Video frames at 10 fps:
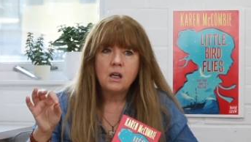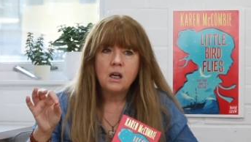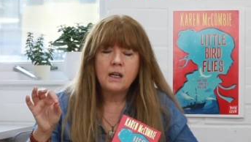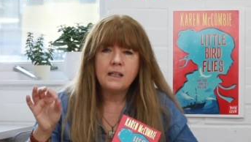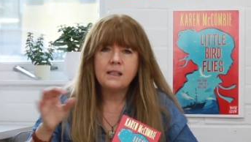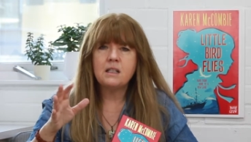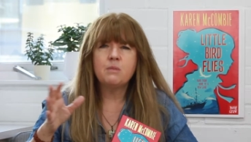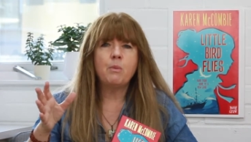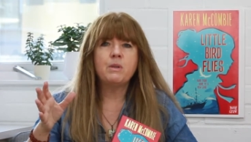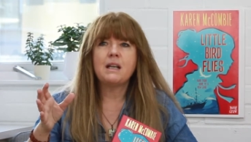And I said to
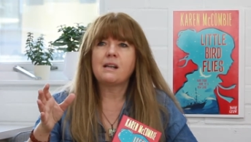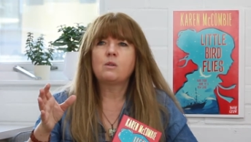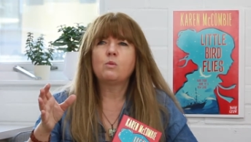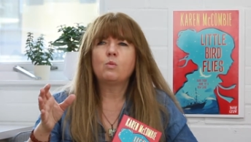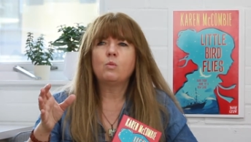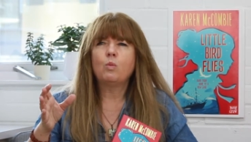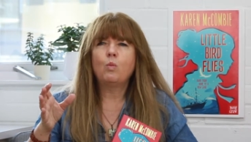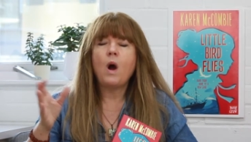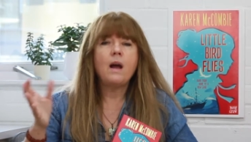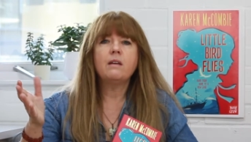Mum and Dad,
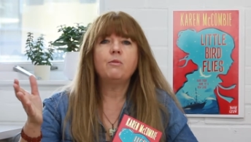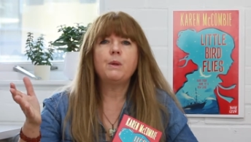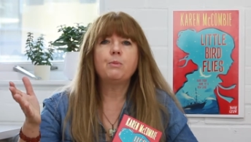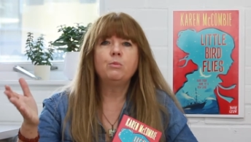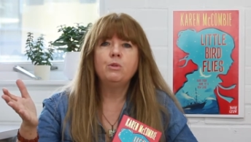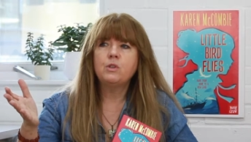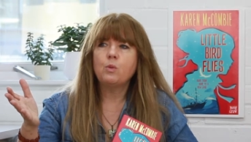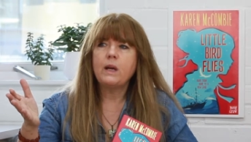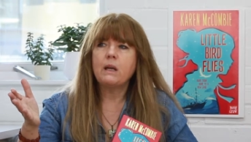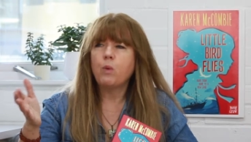why have people moved
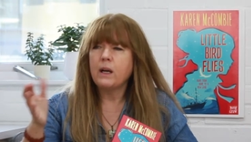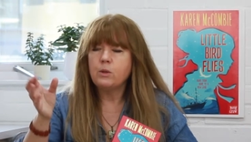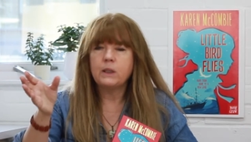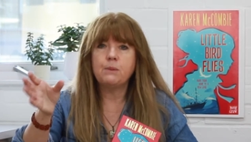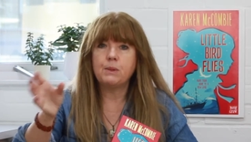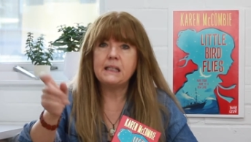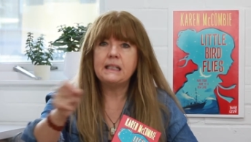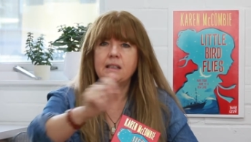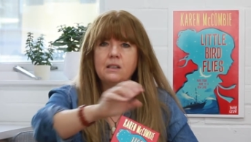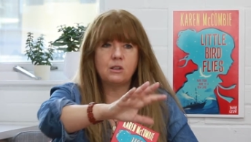away? Why do I keep
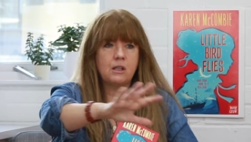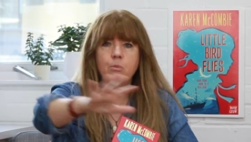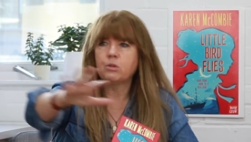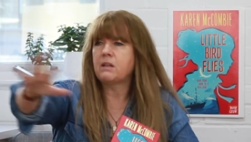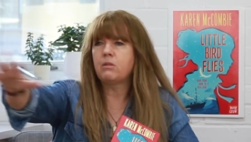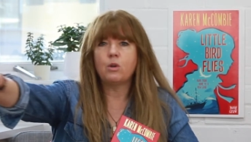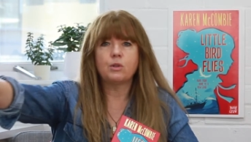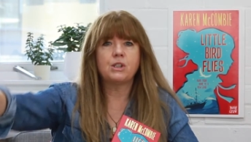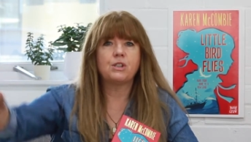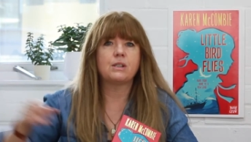seeing these tumble-down
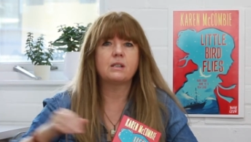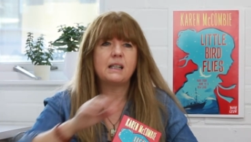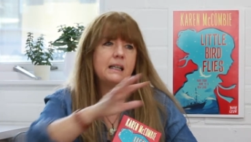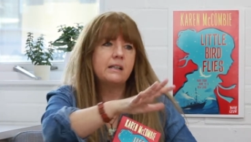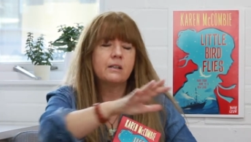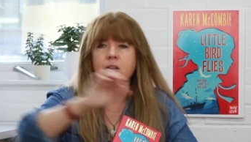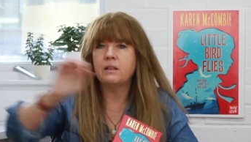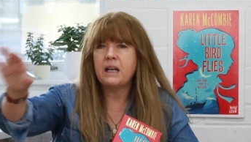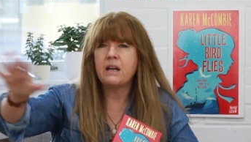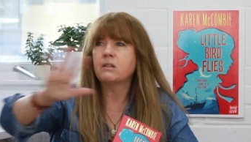cottages here
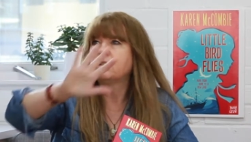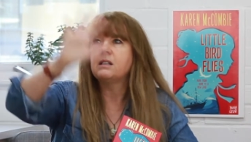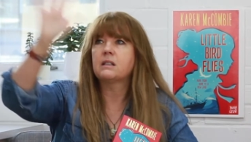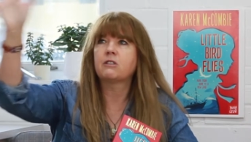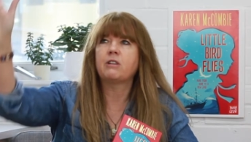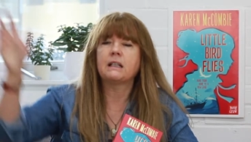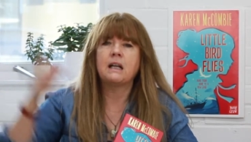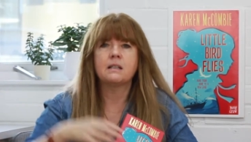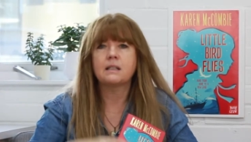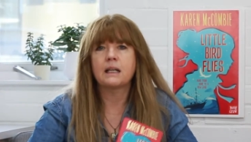and there and these great
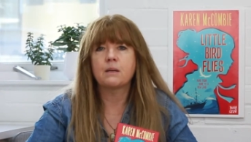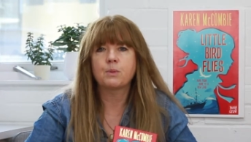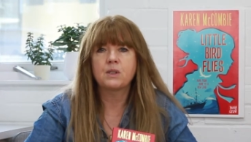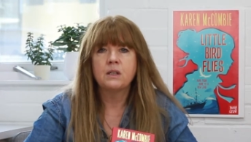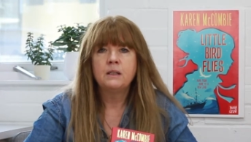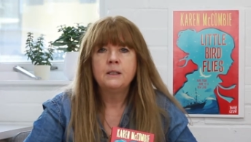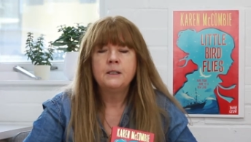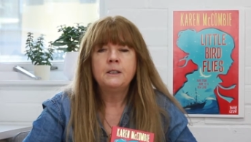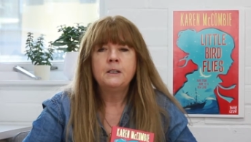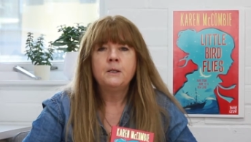landscapes?
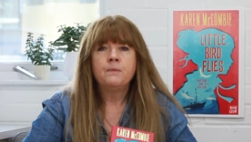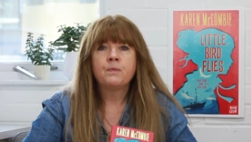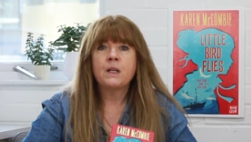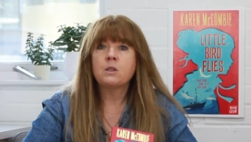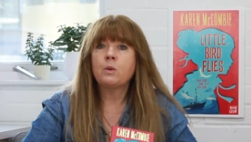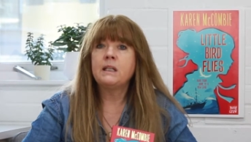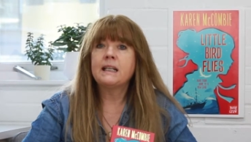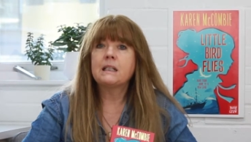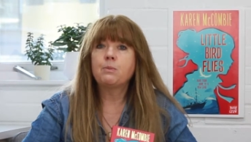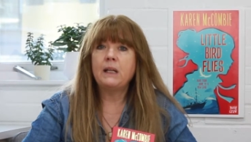And that's when they
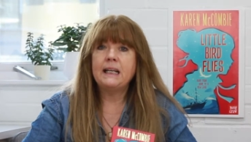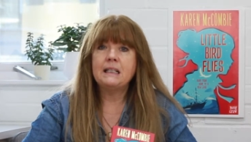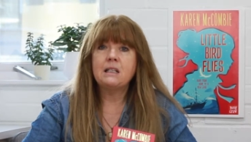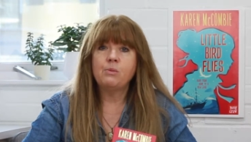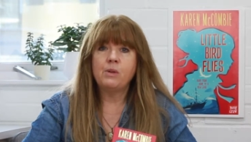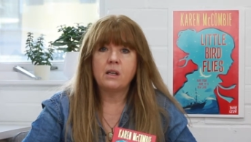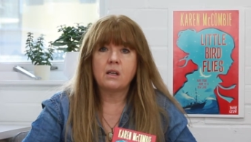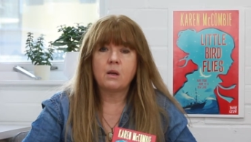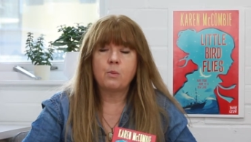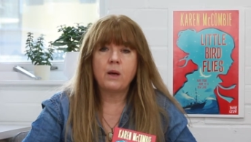explained to me
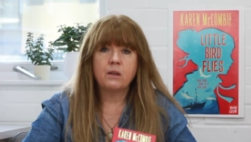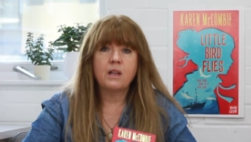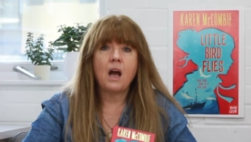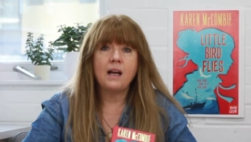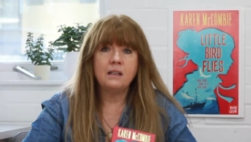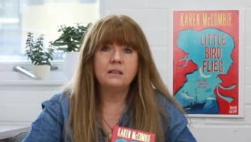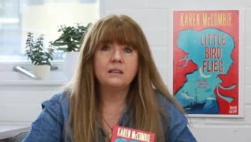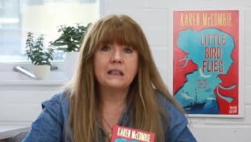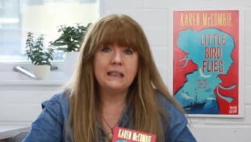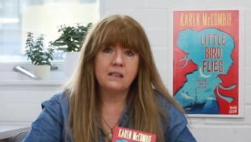about the
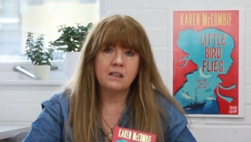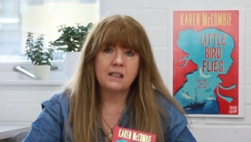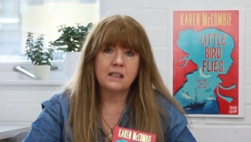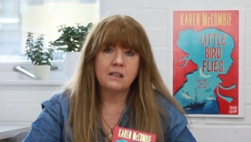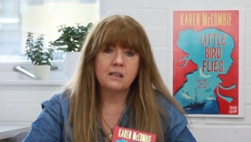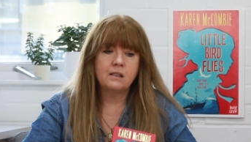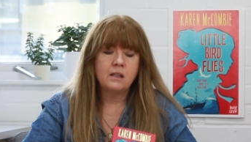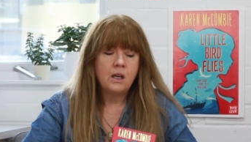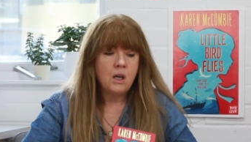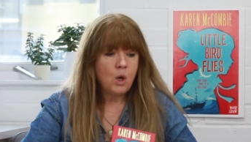Highland clearances,
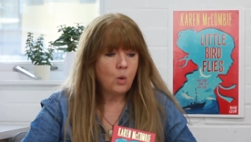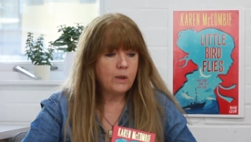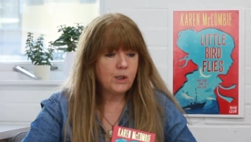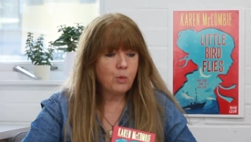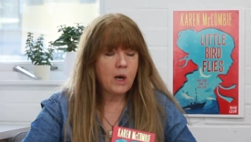which were